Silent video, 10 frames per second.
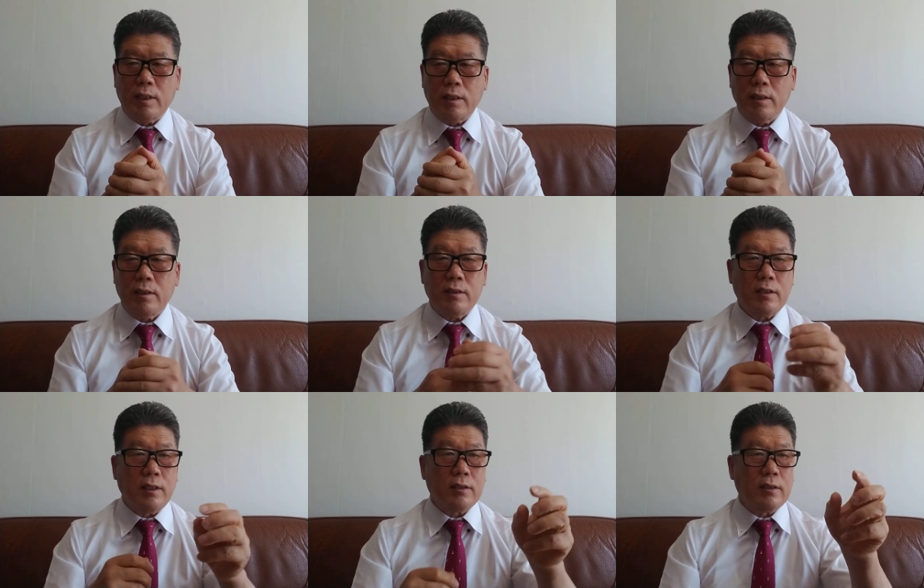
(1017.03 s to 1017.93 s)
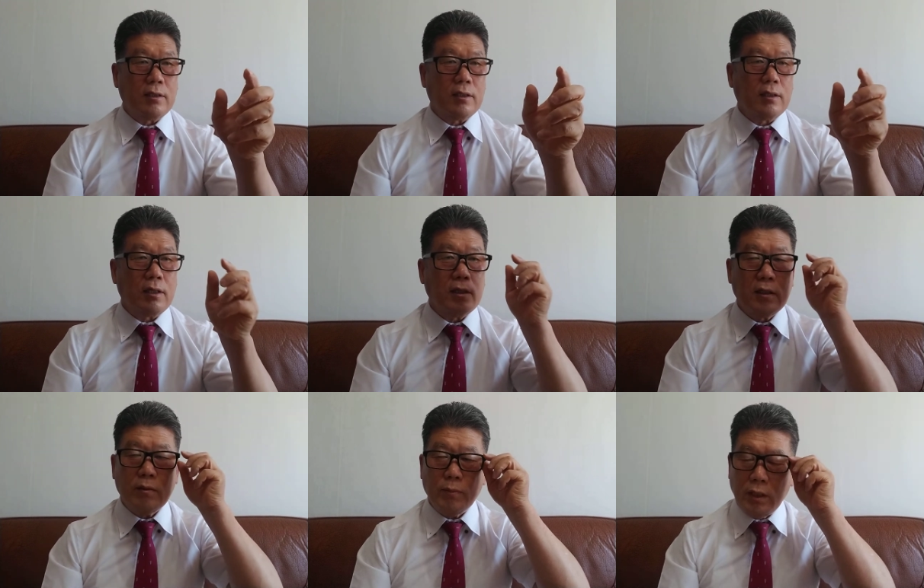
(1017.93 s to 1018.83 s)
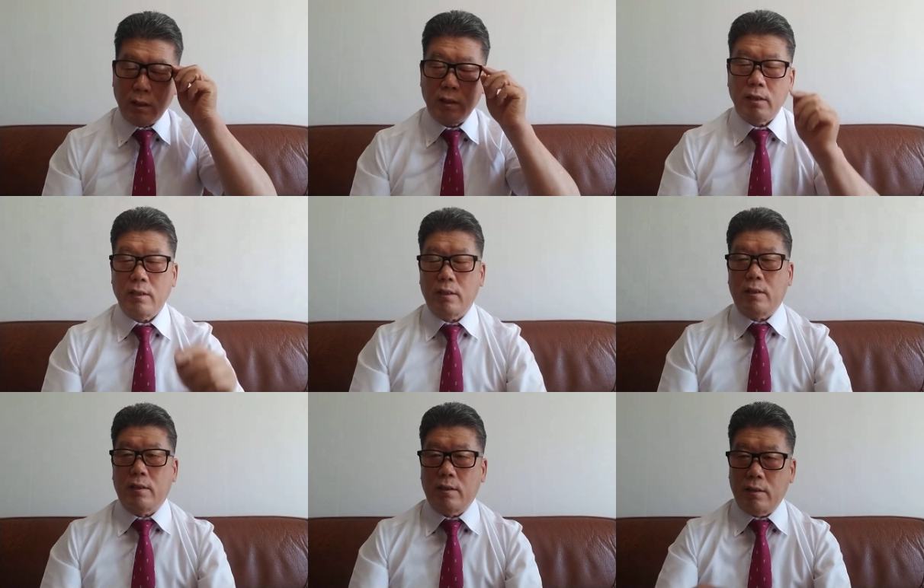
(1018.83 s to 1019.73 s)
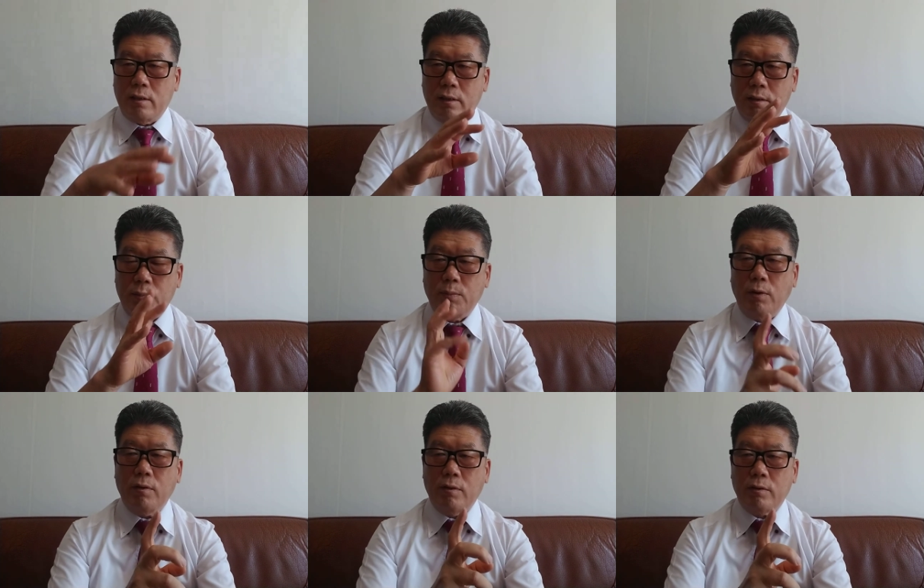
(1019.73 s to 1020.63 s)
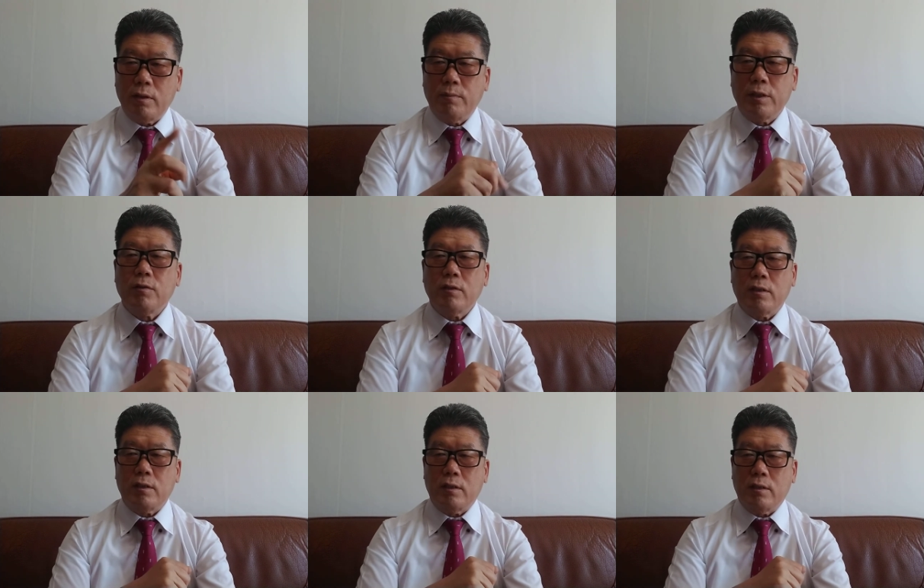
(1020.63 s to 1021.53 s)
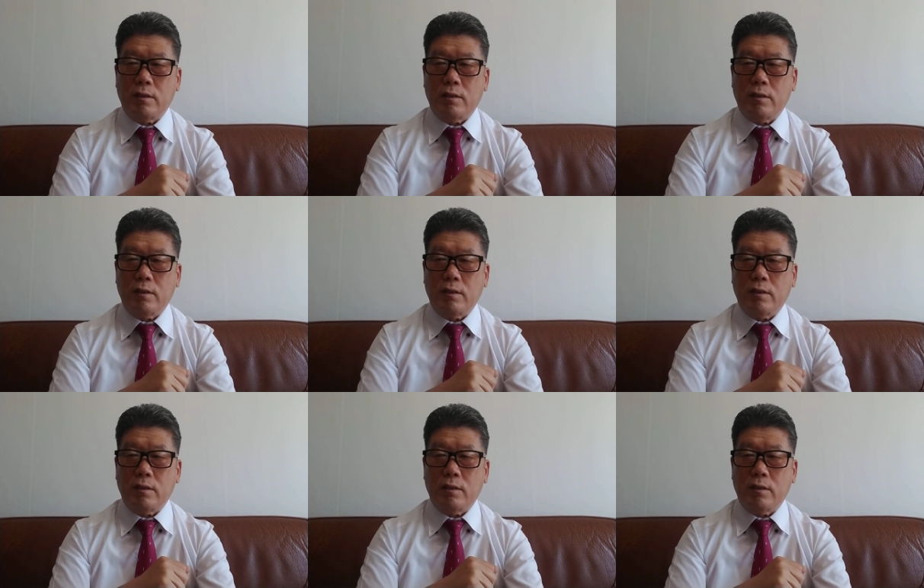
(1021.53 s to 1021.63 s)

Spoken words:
In this case, is in the middle, before the maturity.